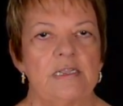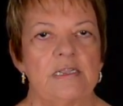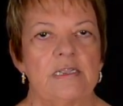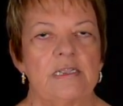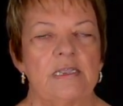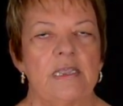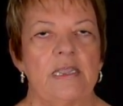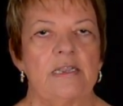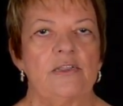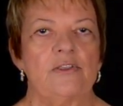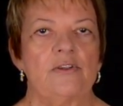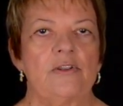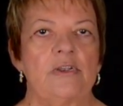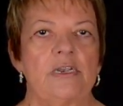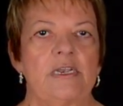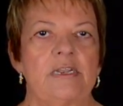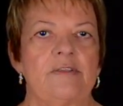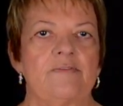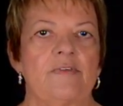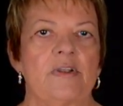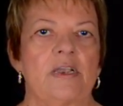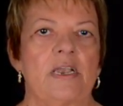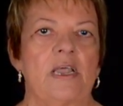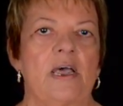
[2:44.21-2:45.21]
can you
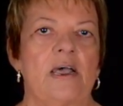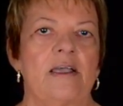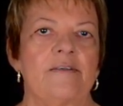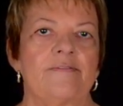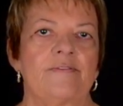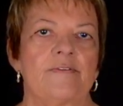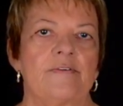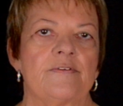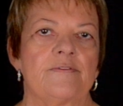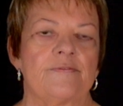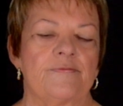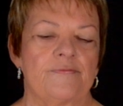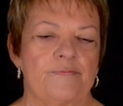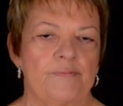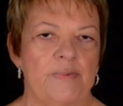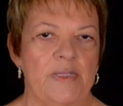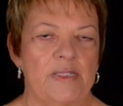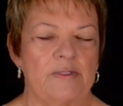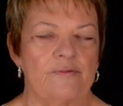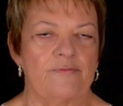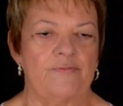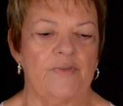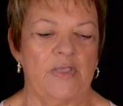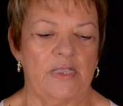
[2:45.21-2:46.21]
live a life of
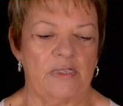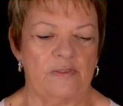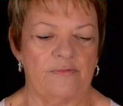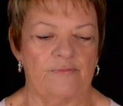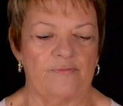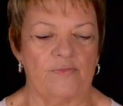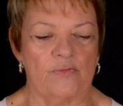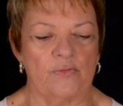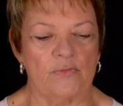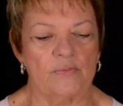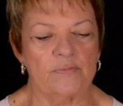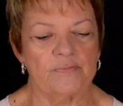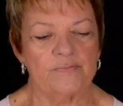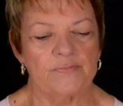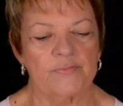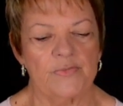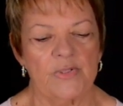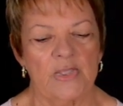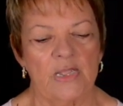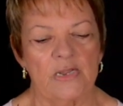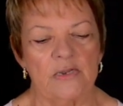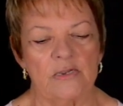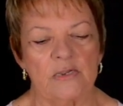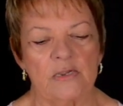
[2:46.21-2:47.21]
being faithful?
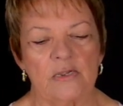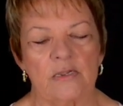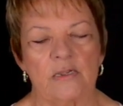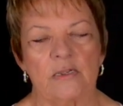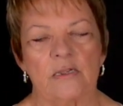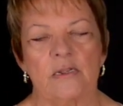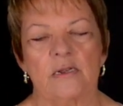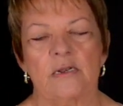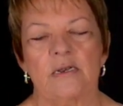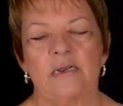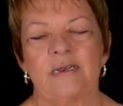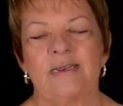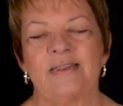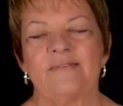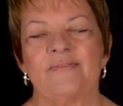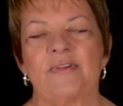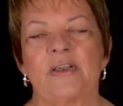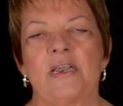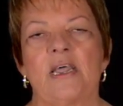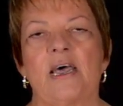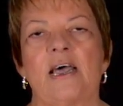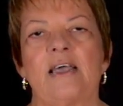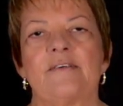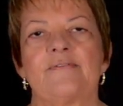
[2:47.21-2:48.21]
Can you live a
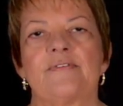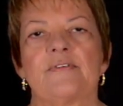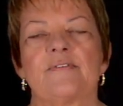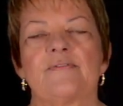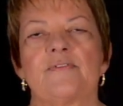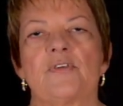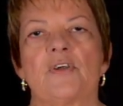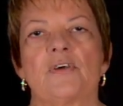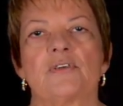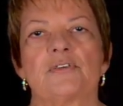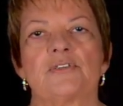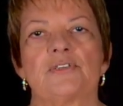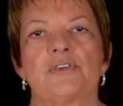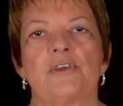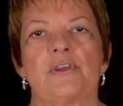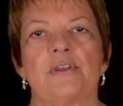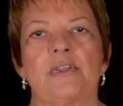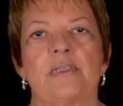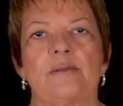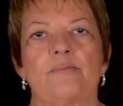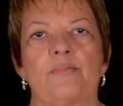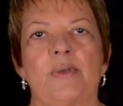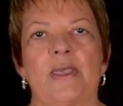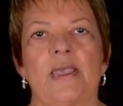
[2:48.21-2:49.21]
life of not
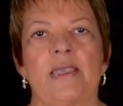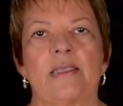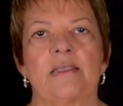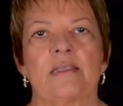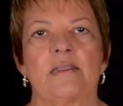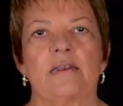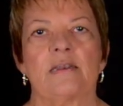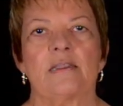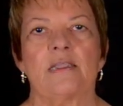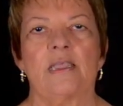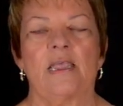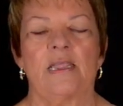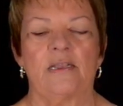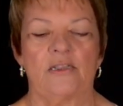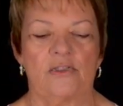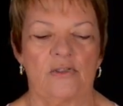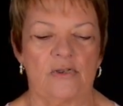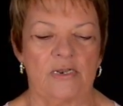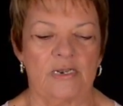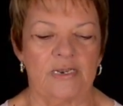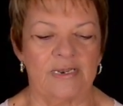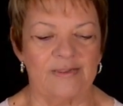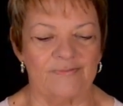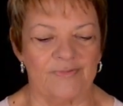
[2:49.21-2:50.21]
turning back? And can you
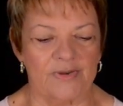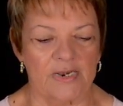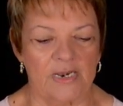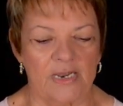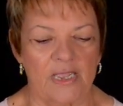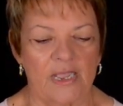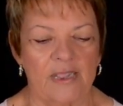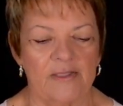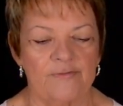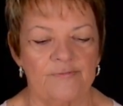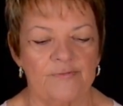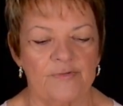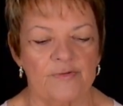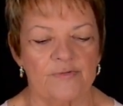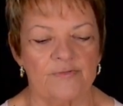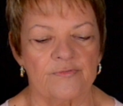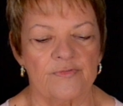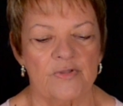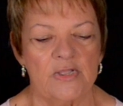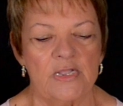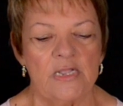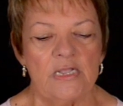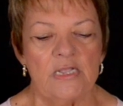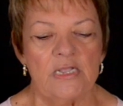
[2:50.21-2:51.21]
live a life of
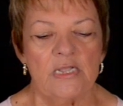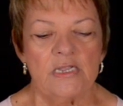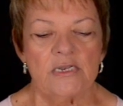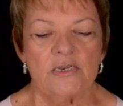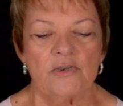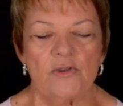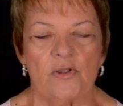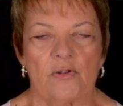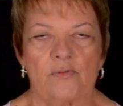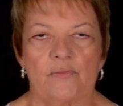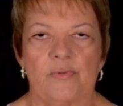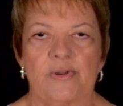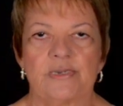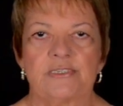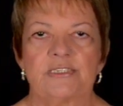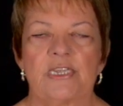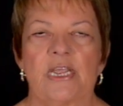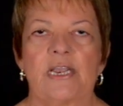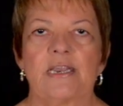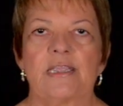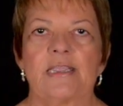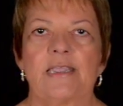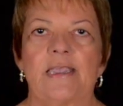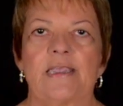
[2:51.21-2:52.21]
not
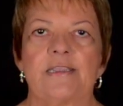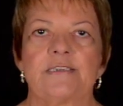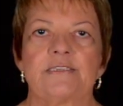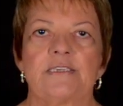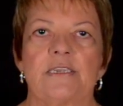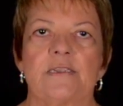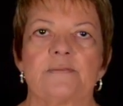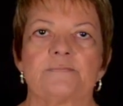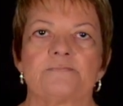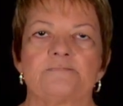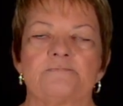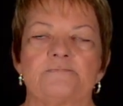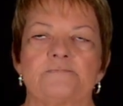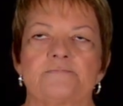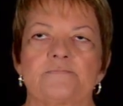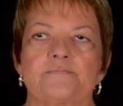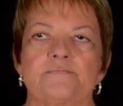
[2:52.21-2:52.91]
retaliating?